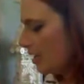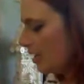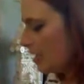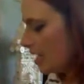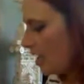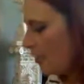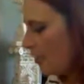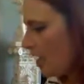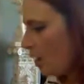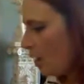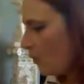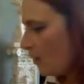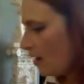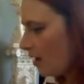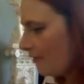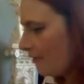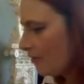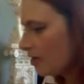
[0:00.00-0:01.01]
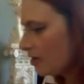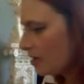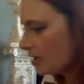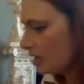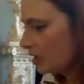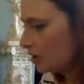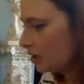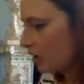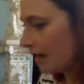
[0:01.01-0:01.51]
get that wherever you're
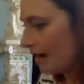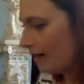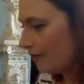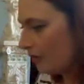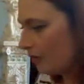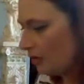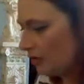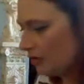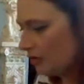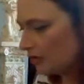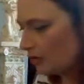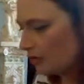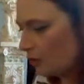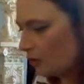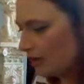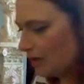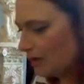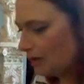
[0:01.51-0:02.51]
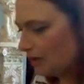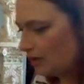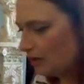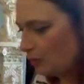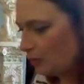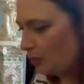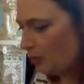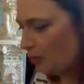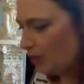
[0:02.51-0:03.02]
going to travel, it's going
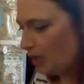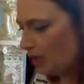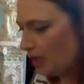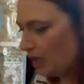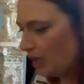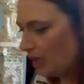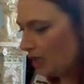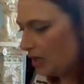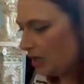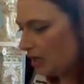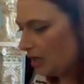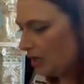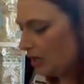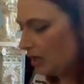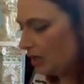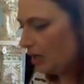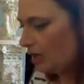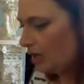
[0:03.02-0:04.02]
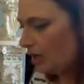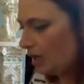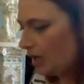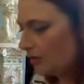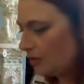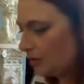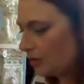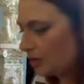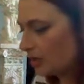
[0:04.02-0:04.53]
to be,
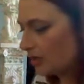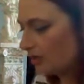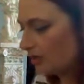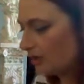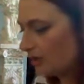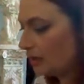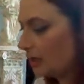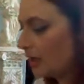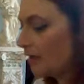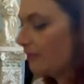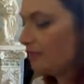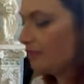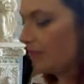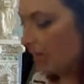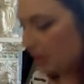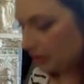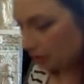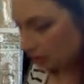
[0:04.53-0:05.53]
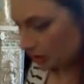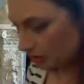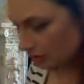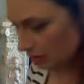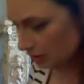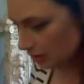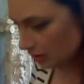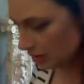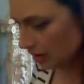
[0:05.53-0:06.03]
you're going to see a lot of
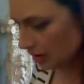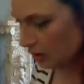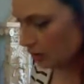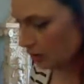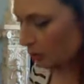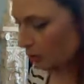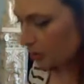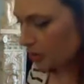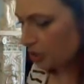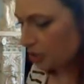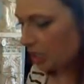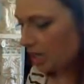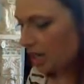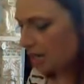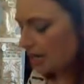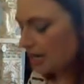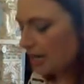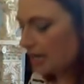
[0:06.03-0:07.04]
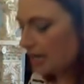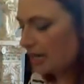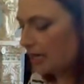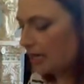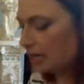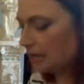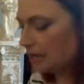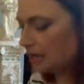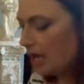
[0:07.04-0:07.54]
nature that you appreciate,
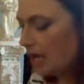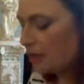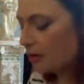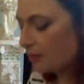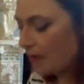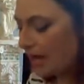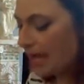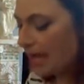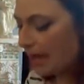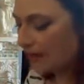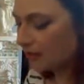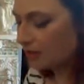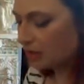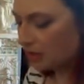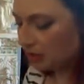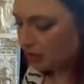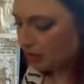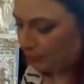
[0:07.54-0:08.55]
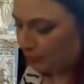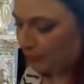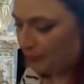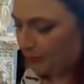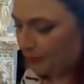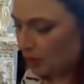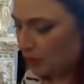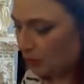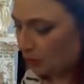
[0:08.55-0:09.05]
and there might have to
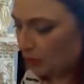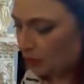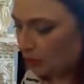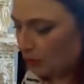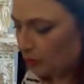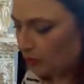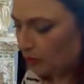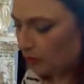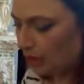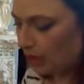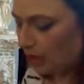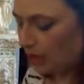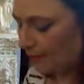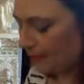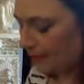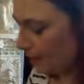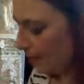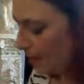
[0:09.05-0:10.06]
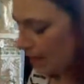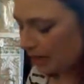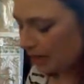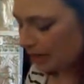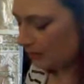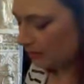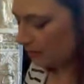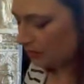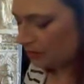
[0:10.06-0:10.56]
do,
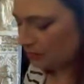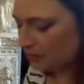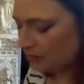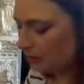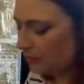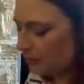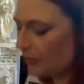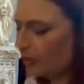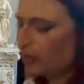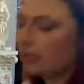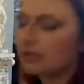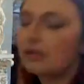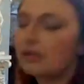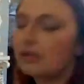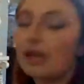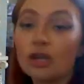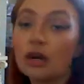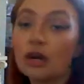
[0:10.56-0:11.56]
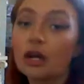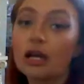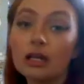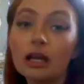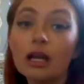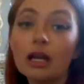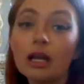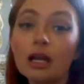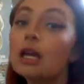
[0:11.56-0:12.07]
I'm sorry,
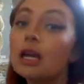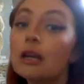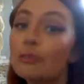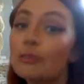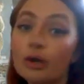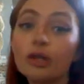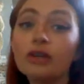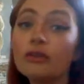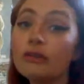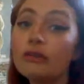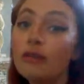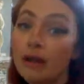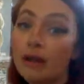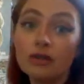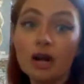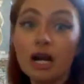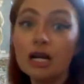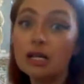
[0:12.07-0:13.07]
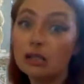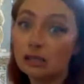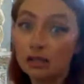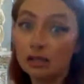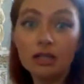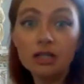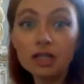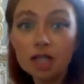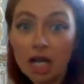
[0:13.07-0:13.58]
Mercury retrograde is
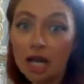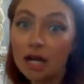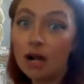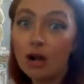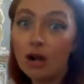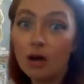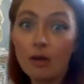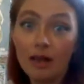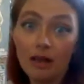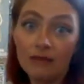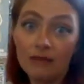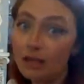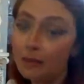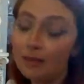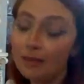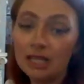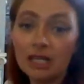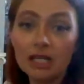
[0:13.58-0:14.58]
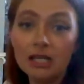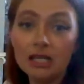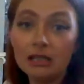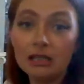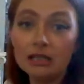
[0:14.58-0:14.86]
still in shadow while I'm filming this.